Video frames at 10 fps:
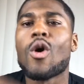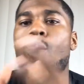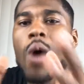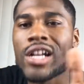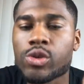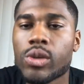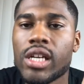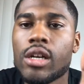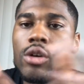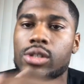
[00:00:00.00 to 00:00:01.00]
Watch when he
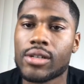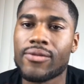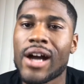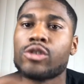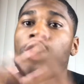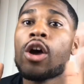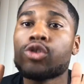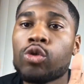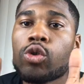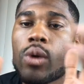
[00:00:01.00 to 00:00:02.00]
go to the finals
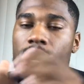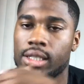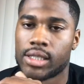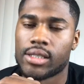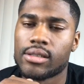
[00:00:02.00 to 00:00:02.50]
through the West.